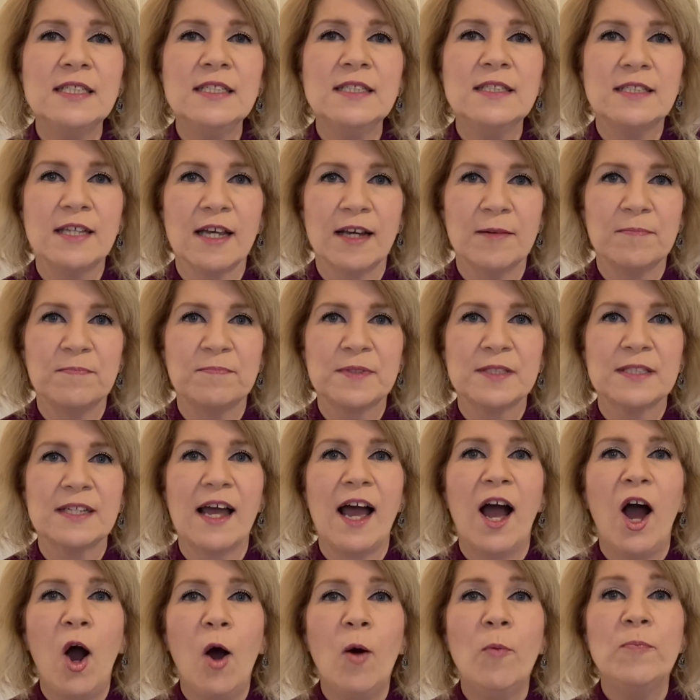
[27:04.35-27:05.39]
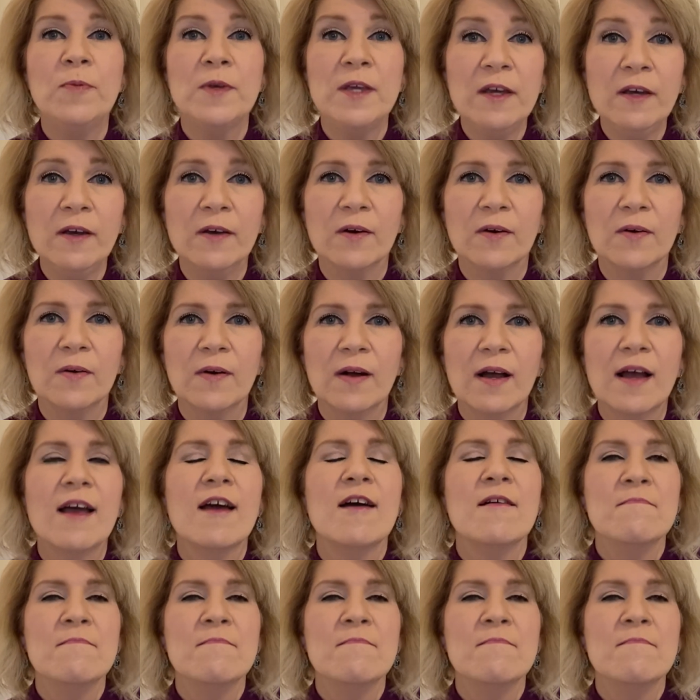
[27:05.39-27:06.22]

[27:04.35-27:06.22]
and tips to help you